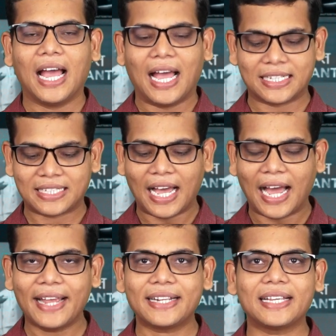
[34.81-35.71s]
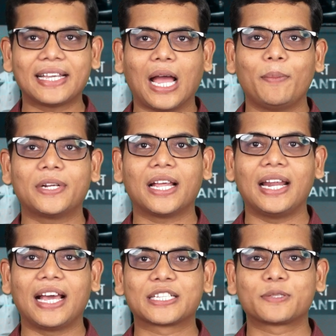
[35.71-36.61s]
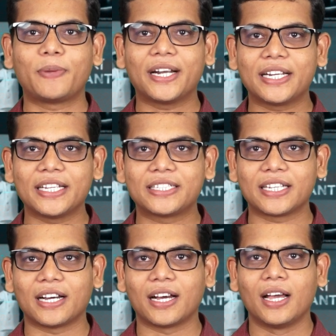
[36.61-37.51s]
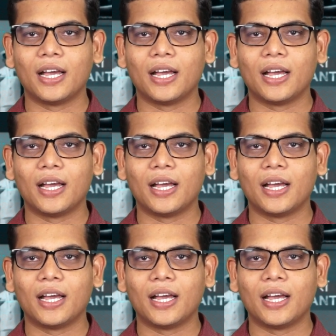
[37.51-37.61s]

has hiked the capital expenditure